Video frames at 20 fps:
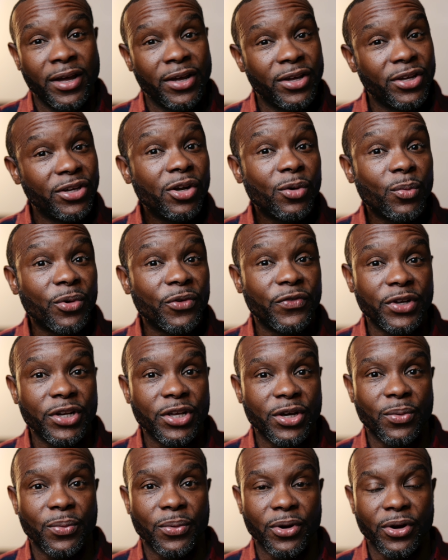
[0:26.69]
with
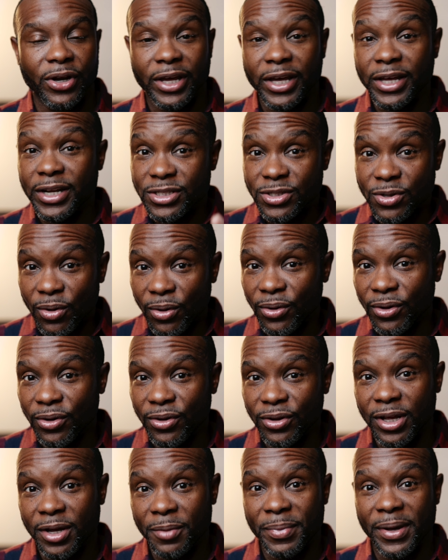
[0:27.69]
video work, it is
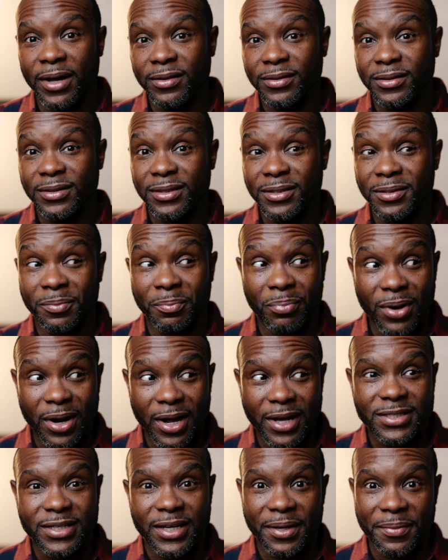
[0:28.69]
all about the
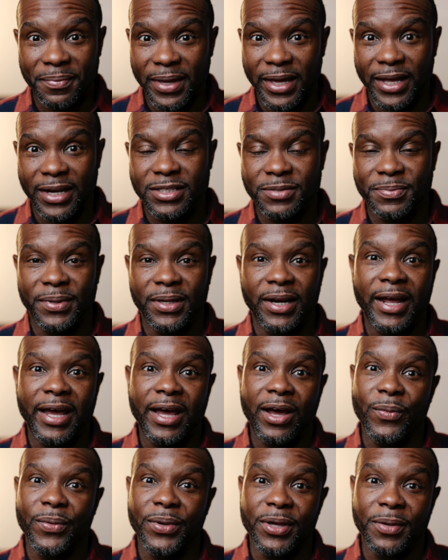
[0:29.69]
project management,
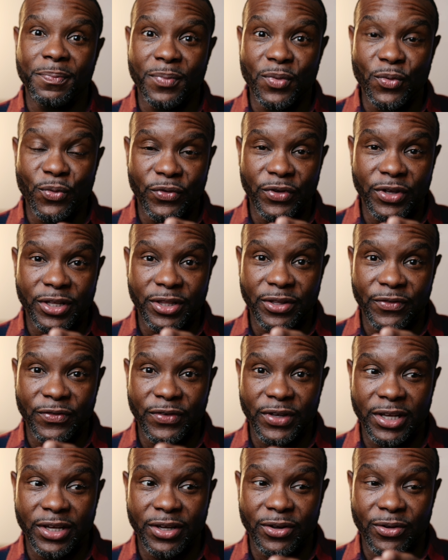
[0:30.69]
how we moving the
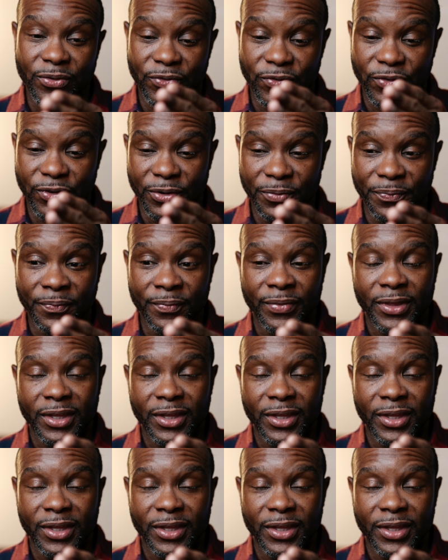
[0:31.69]
video from